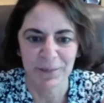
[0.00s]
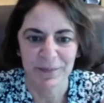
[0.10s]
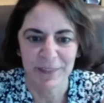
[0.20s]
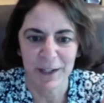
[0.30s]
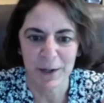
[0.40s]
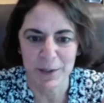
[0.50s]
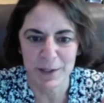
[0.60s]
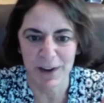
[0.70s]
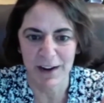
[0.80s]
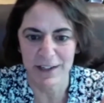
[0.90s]

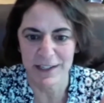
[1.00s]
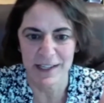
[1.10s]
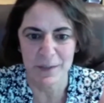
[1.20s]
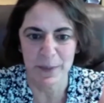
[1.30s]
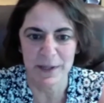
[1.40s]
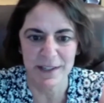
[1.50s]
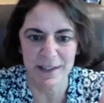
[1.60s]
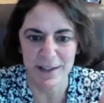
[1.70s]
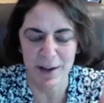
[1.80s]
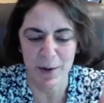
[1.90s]
as far as this
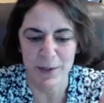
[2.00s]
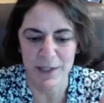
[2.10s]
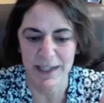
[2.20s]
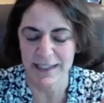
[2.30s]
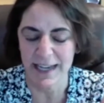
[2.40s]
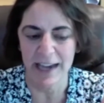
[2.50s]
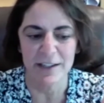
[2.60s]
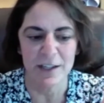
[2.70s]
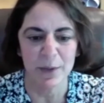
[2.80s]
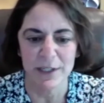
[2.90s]
business goes. And it
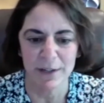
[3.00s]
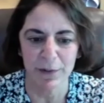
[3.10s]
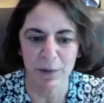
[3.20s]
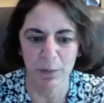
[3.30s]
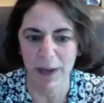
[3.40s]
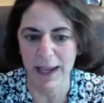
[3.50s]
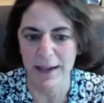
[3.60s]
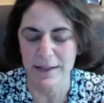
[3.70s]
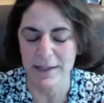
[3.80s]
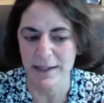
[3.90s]
takes you in different
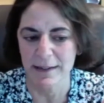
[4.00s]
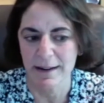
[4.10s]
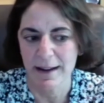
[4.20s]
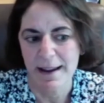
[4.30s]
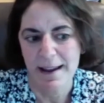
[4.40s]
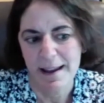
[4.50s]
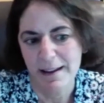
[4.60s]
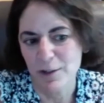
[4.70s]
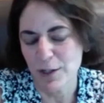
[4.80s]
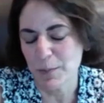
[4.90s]
ways. And
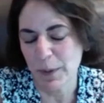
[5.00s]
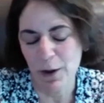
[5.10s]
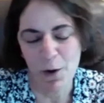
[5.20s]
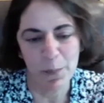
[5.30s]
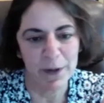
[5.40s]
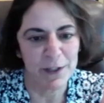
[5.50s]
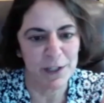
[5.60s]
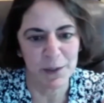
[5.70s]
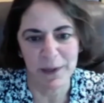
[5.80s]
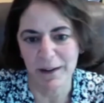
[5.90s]
just be open
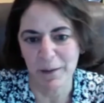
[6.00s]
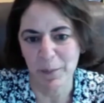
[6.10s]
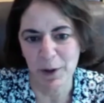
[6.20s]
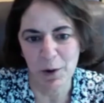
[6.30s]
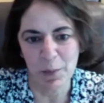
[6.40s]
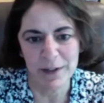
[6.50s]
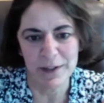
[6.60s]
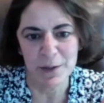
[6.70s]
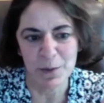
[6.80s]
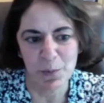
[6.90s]
to it, and be
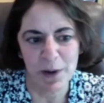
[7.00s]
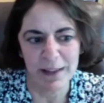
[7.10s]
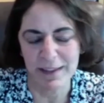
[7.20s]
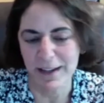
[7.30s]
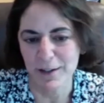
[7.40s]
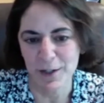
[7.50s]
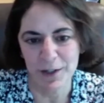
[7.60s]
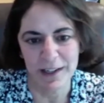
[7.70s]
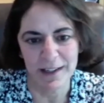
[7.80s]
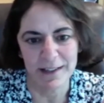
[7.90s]
open to what the
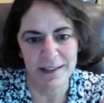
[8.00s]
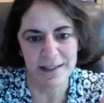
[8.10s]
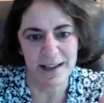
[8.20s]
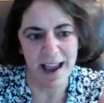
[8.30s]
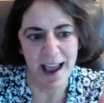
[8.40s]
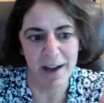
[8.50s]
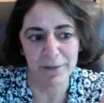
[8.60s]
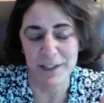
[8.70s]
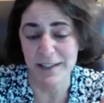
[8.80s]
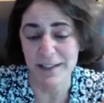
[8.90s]
attorneys
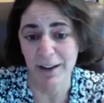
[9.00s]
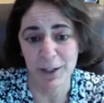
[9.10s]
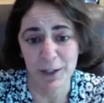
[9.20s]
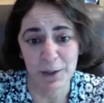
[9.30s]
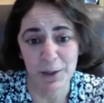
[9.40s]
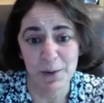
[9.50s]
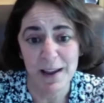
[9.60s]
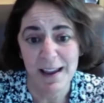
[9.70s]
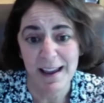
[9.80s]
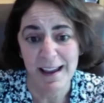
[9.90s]
have to tell you,
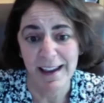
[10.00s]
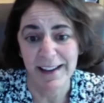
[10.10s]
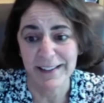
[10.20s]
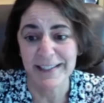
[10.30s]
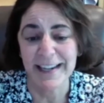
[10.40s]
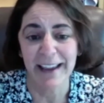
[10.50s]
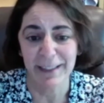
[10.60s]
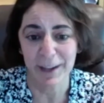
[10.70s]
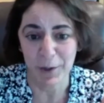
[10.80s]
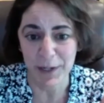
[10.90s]
and take
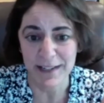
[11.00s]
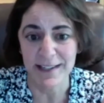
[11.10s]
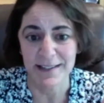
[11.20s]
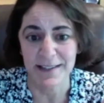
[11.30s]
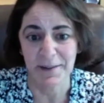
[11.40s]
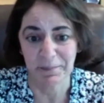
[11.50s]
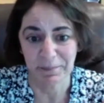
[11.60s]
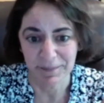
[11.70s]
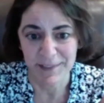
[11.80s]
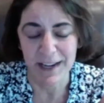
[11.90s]
the criticism.
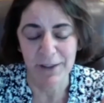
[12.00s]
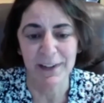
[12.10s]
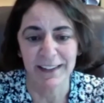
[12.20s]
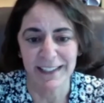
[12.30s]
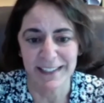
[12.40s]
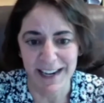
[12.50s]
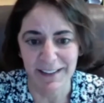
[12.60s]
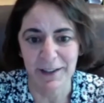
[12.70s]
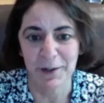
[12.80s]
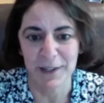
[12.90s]
Definitely
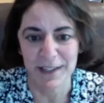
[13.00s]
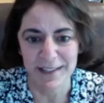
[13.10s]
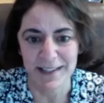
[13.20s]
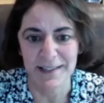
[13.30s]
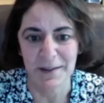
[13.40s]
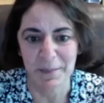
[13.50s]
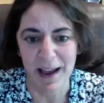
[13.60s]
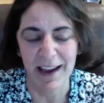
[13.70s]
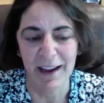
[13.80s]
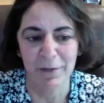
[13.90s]
take the criticism.
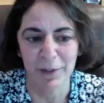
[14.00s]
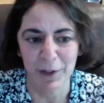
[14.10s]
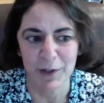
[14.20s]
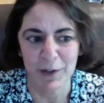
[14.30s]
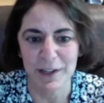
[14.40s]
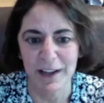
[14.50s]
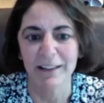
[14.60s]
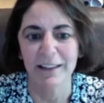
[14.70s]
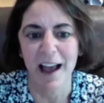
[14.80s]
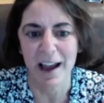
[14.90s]
I have learned a
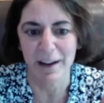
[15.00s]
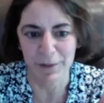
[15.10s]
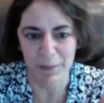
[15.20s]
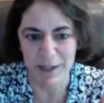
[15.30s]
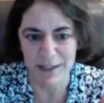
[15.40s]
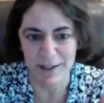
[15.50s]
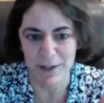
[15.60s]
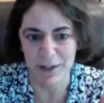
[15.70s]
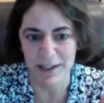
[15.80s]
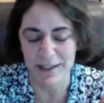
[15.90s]
lot from these
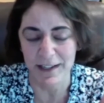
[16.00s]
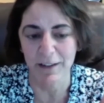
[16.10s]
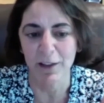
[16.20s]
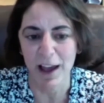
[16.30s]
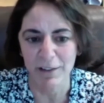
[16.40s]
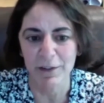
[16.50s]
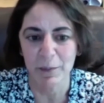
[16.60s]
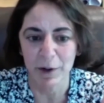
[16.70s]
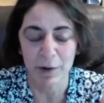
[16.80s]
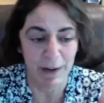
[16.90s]
attorneys, and a lot of
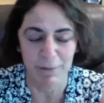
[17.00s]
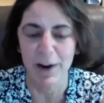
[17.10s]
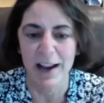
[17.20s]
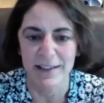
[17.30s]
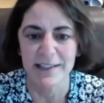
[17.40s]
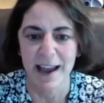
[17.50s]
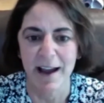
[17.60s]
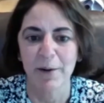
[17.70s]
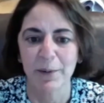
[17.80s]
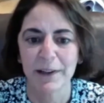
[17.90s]
them are great friends
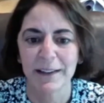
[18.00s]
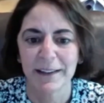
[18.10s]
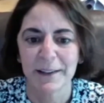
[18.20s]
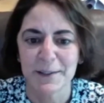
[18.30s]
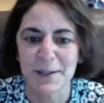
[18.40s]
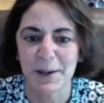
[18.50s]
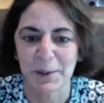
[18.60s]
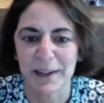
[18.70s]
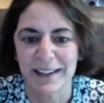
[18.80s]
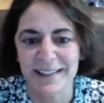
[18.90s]
now.
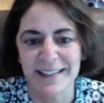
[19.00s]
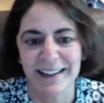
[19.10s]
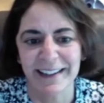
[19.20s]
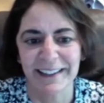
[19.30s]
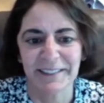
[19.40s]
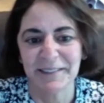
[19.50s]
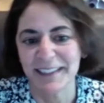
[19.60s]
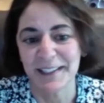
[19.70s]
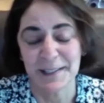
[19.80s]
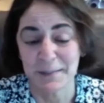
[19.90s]
So it's
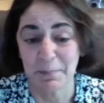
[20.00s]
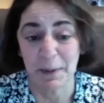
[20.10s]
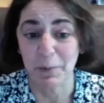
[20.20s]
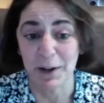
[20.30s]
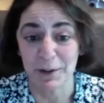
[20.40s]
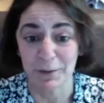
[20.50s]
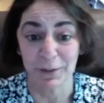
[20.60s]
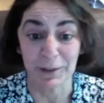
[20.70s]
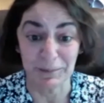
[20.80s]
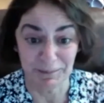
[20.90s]
been
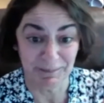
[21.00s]
wonderful.